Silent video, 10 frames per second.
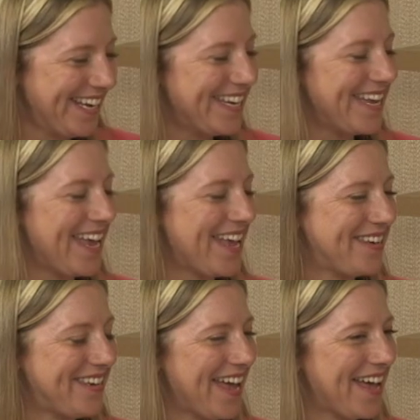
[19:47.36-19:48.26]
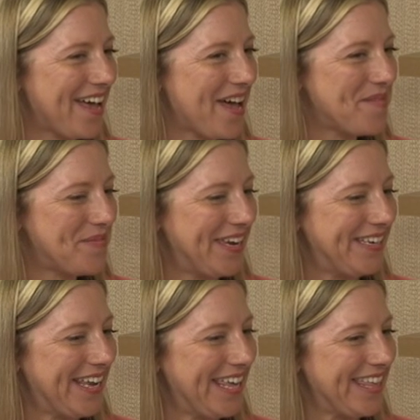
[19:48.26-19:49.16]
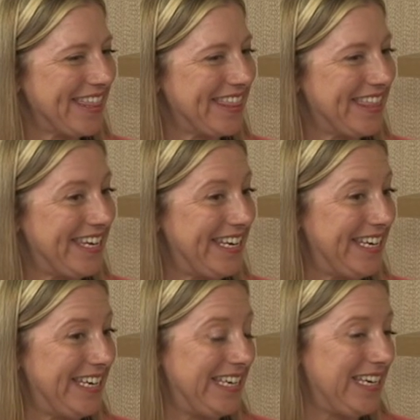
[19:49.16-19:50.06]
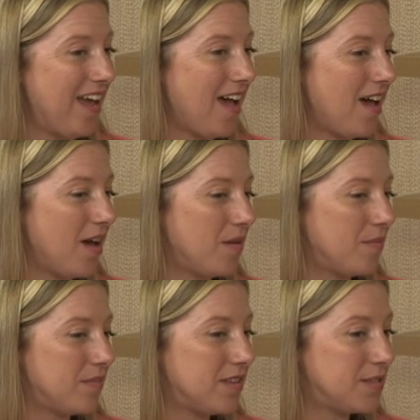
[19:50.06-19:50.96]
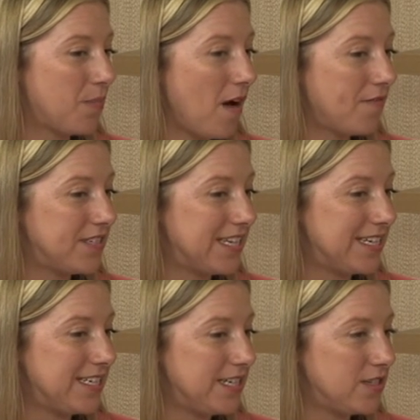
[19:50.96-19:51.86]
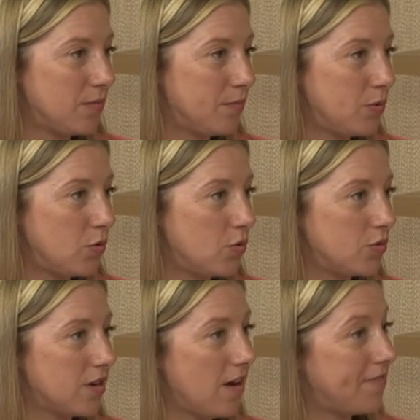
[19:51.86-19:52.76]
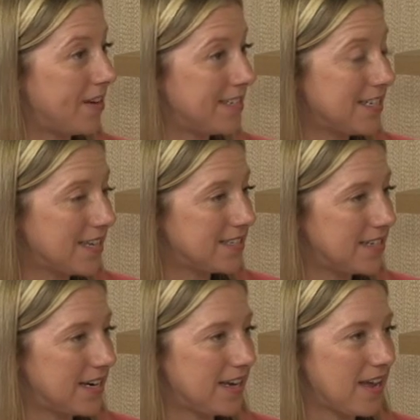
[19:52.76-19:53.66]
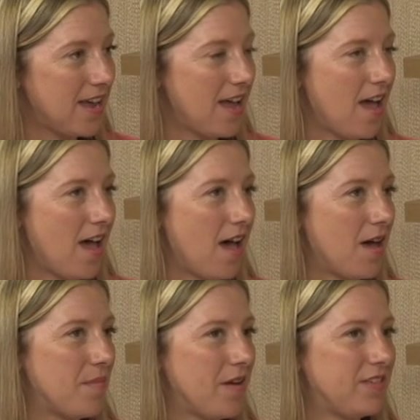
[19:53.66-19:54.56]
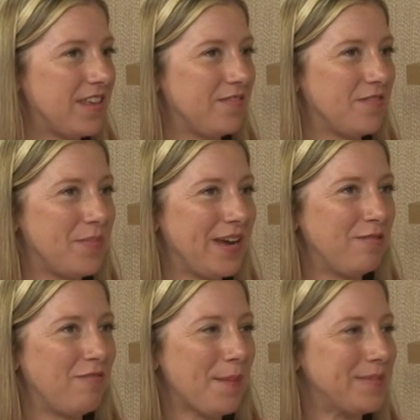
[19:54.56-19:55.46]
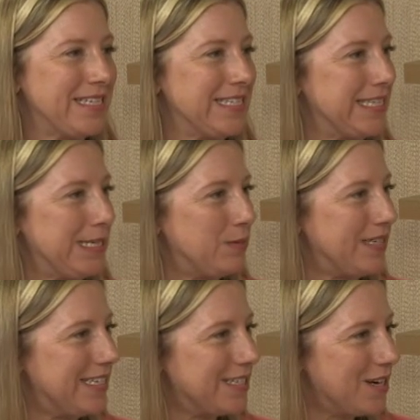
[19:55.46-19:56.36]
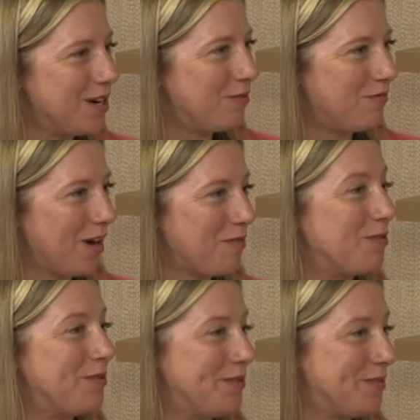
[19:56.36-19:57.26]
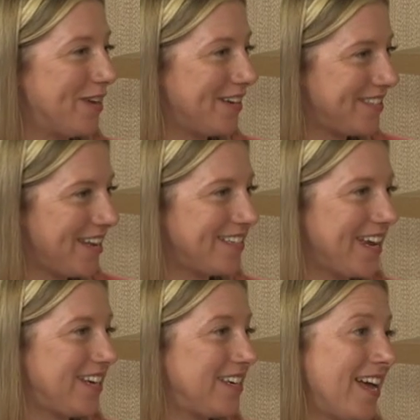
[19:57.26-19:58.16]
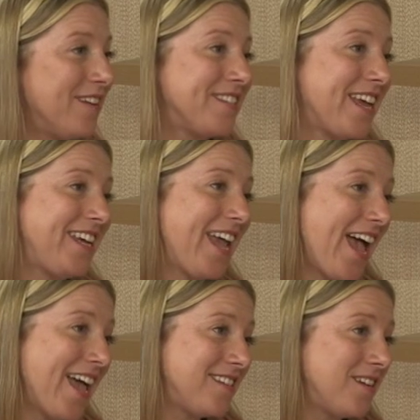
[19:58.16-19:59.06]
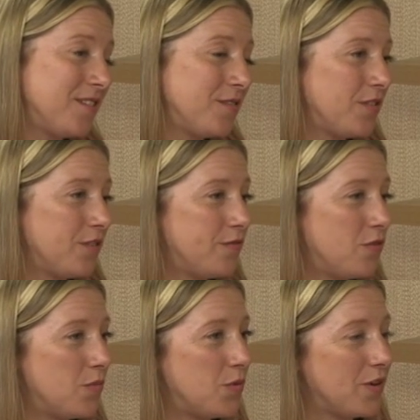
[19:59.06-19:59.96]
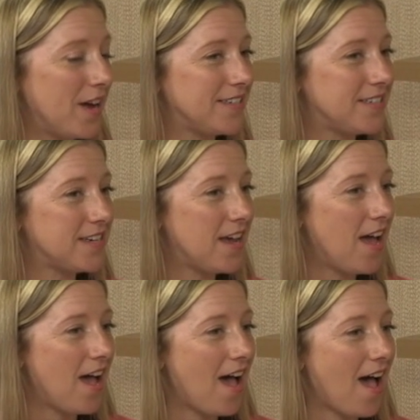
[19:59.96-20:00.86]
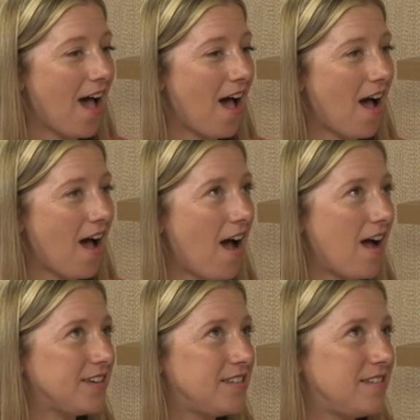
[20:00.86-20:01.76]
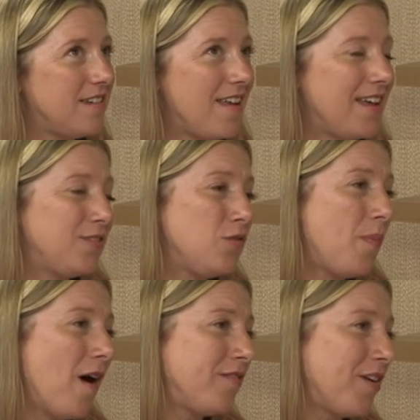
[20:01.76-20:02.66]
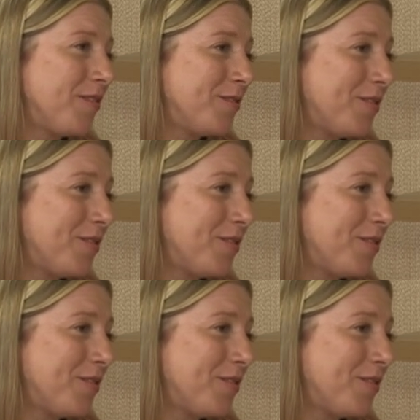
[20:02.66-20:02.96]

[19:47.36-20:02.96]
yeah, yeah, I mean, the, um, the spa facilities on board are fantastic. Um, everything from being wrapped in seaweed right through to, like you said, getting your nails, getting your hair done for the formal night. I it's all part of going on